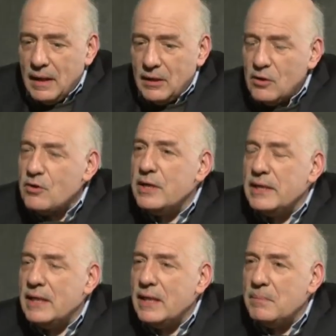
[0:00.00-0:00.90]
look
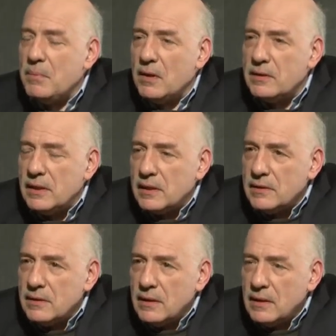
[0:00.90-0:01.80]
critically at
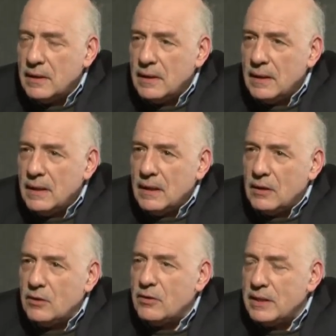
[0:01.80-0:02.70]
politics,
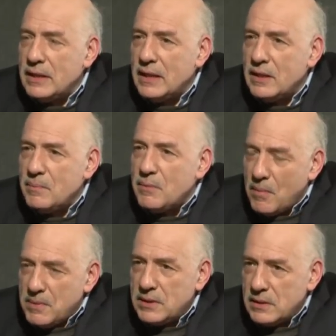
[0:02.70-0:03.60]
look critically at the
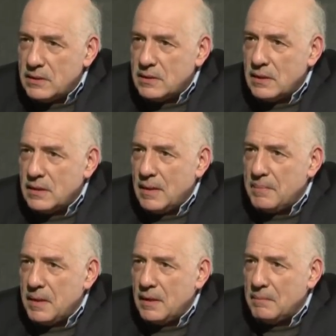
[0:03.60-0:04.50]
promises that they're
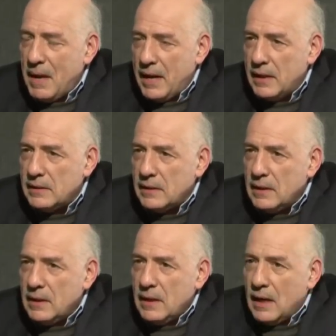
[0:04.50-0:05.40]
being made,
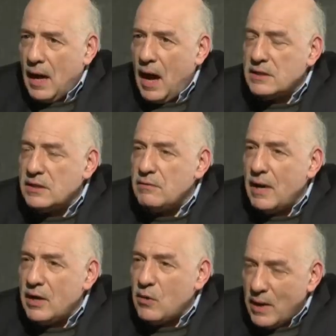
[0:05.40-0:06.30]
ask the
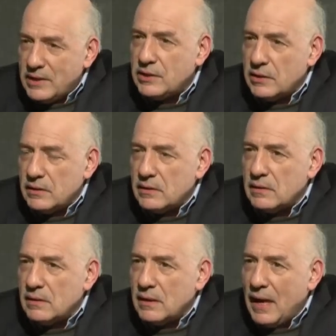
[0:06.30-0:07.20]
right
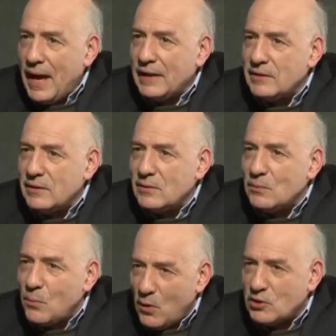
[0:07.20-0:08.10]
questions, act as
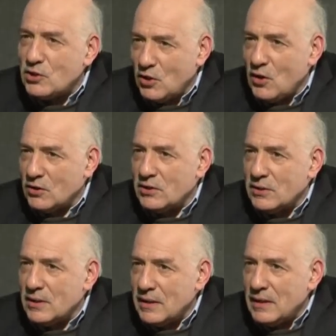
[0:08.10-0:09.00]
watchdogs
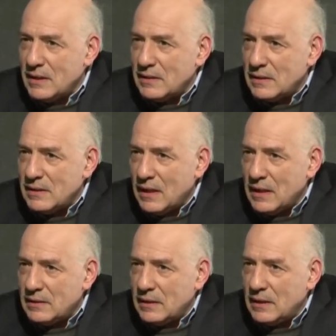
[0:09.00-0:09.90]
in their
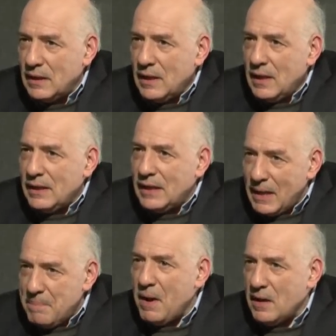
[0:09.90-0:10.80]
society,
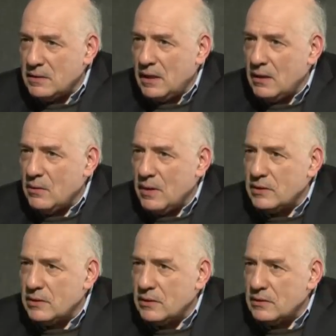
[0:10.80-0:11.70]
keep asking
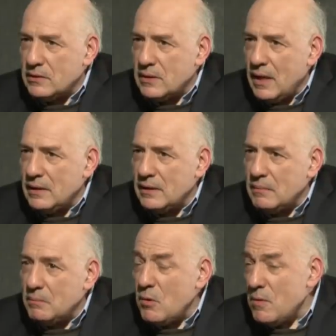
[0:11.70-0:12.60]
questions, and
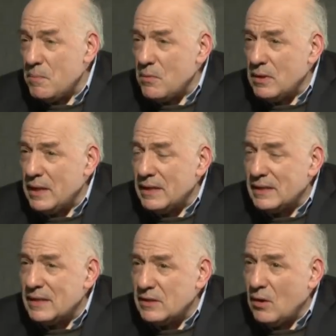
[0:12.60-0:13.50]
more importantly,
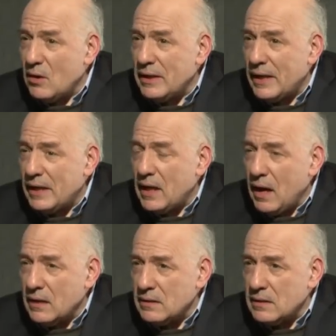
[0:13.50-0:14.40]
insist on getting
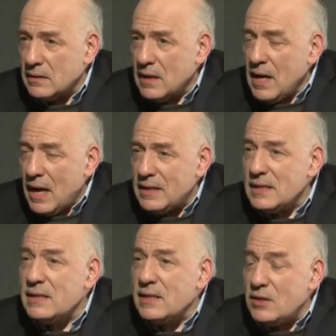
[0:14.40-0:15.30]
answers. And
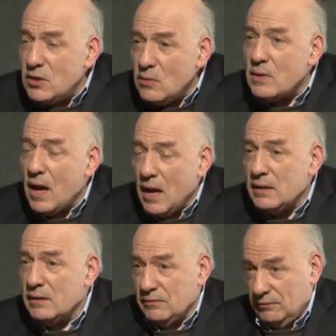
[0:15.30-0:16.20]
this is a new
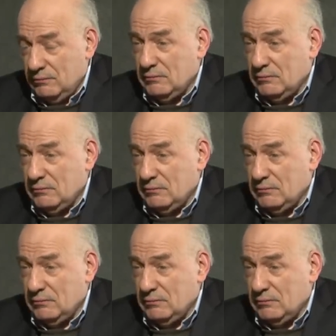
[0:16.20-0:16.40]
kind of